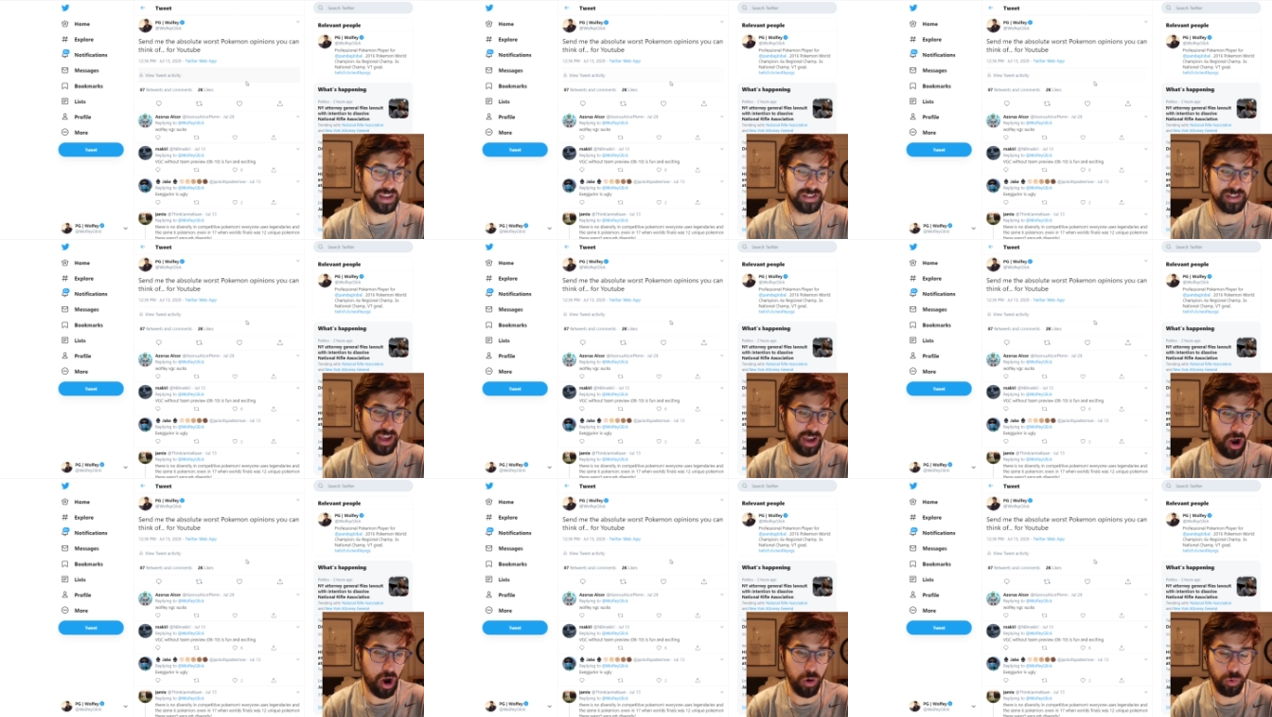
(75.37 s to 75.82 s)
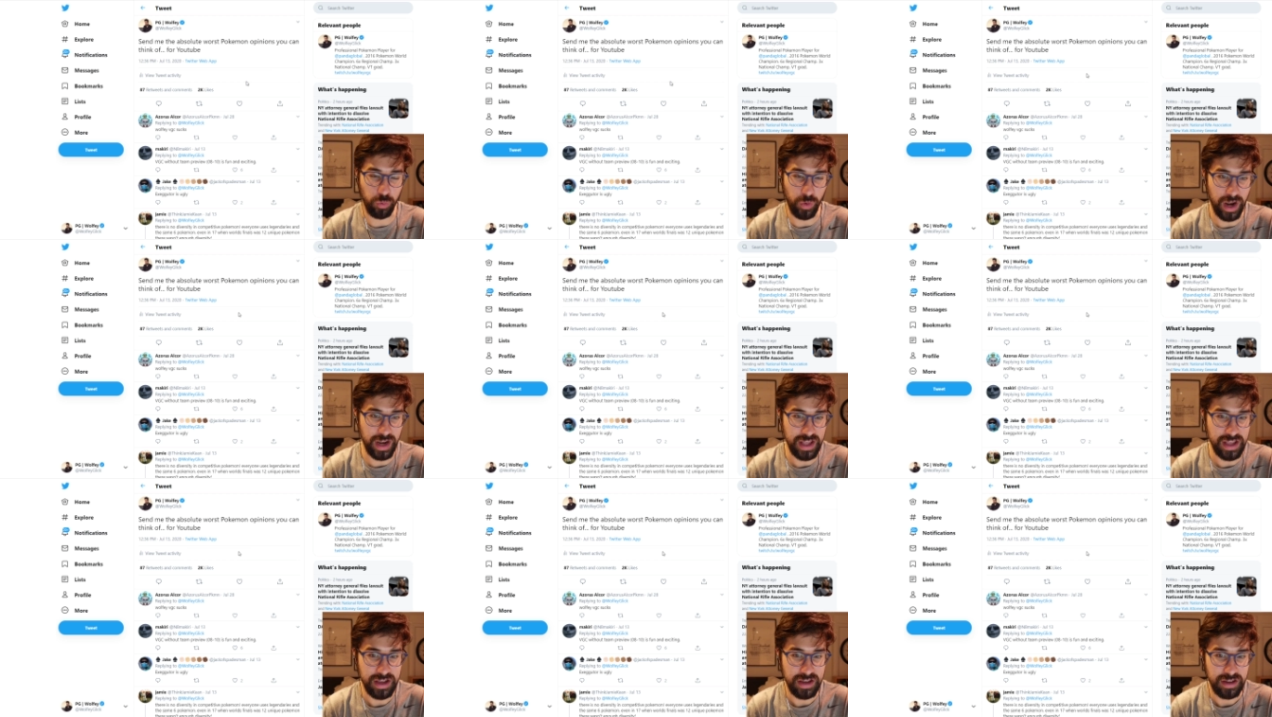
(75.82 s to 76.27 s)
like,
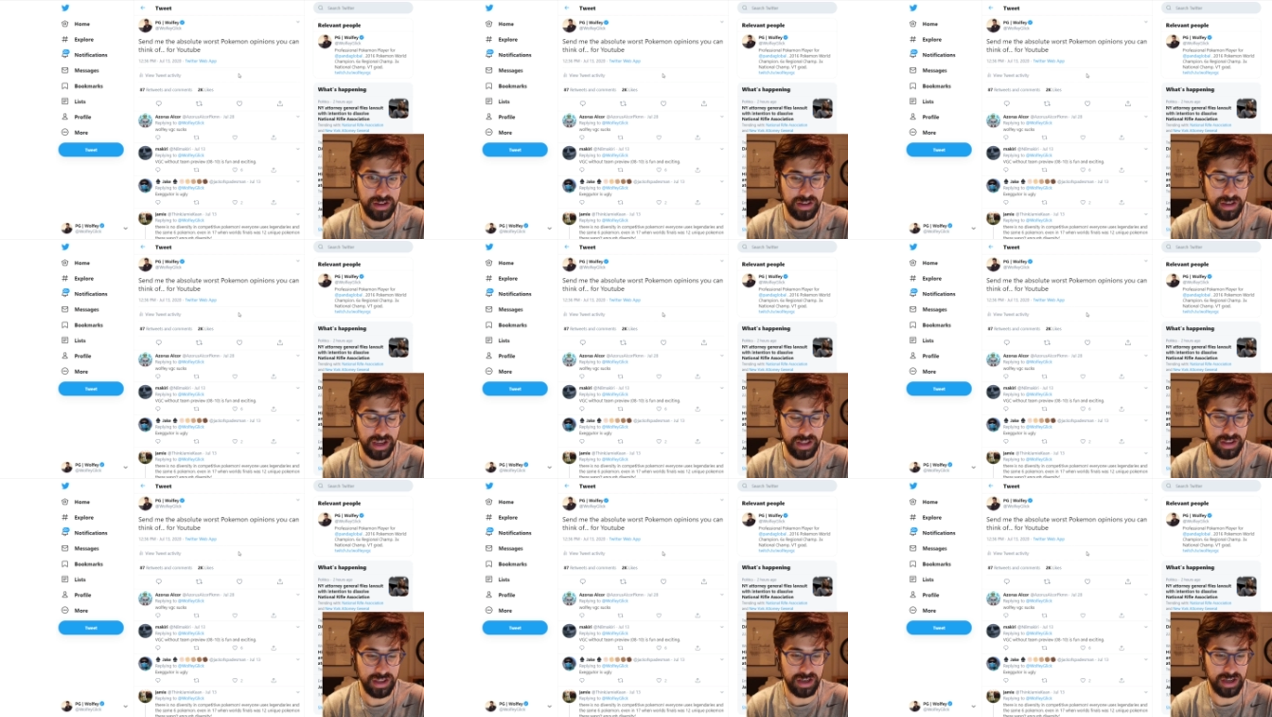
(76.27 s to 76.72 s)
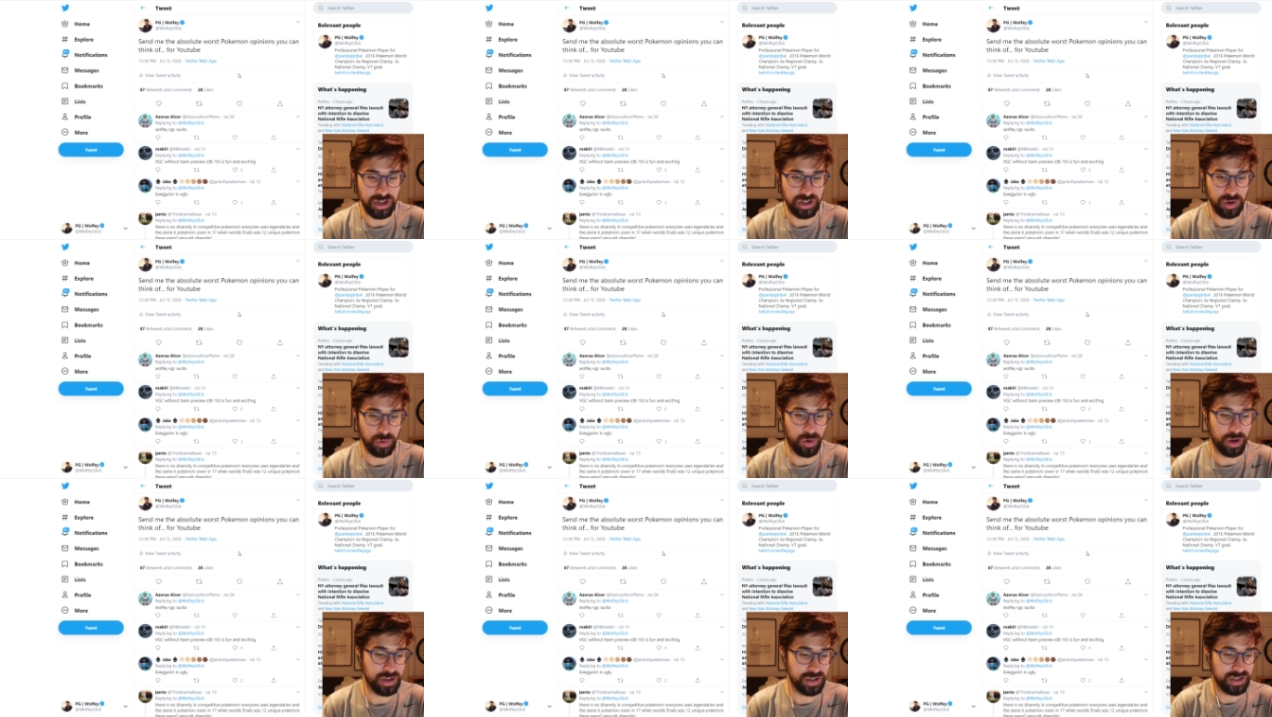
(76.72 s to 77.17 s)
already in the initial
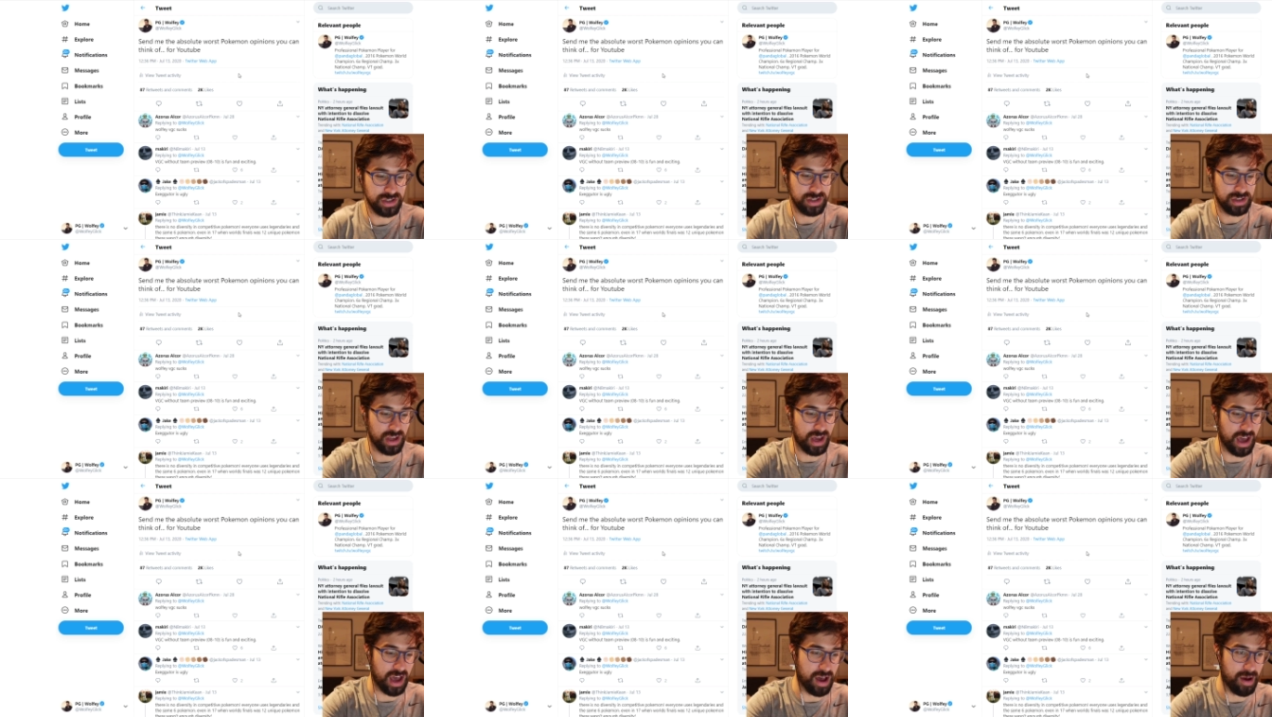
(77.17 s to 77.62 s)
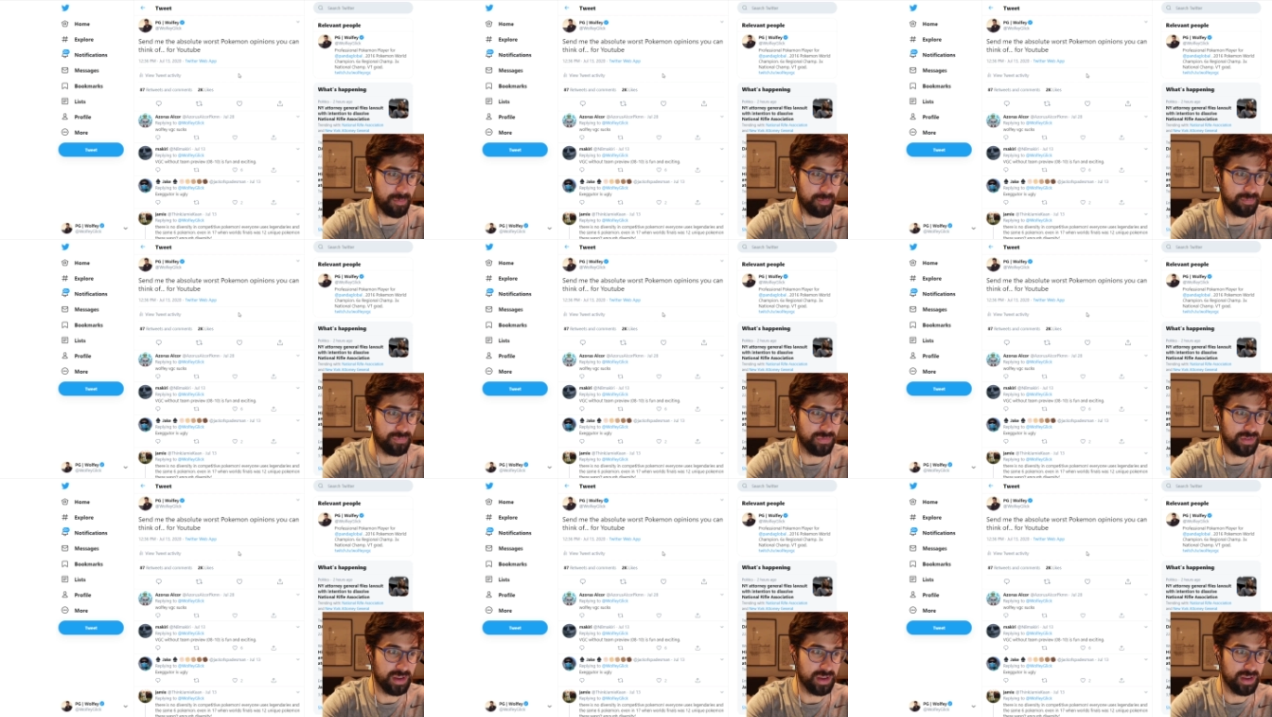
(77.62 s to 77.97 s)
ones um,